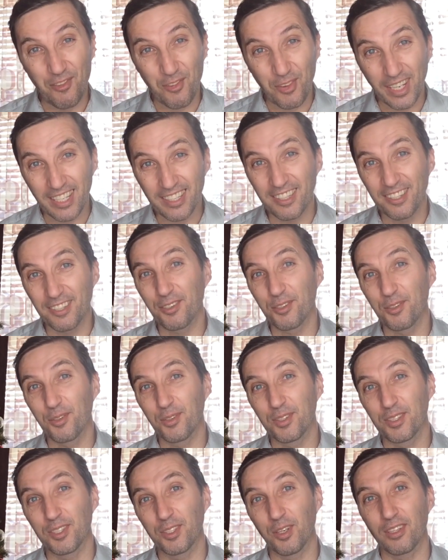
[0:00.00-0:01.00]
read
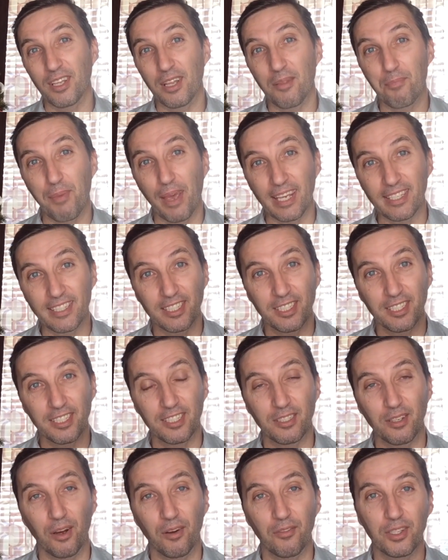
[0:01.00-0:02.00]
through certain
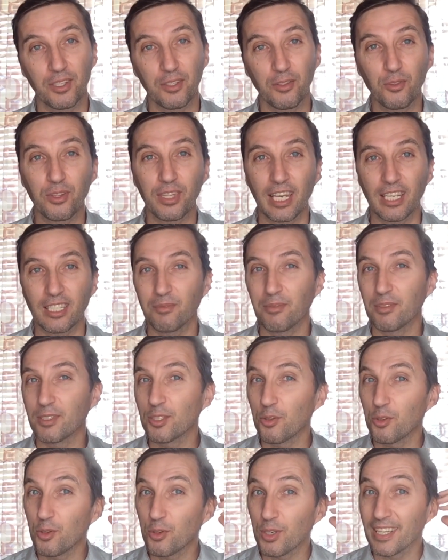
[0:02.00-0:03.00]
passages of the New Testament
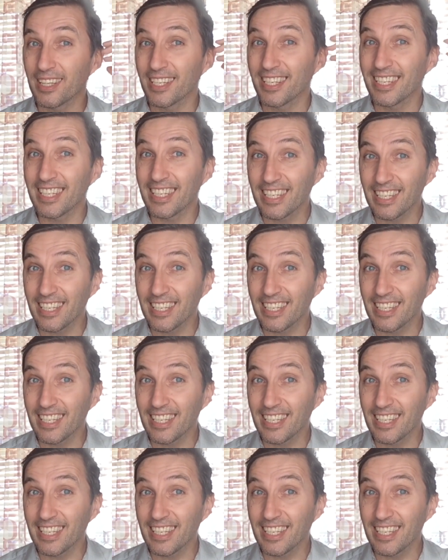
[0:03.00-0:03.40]
so you can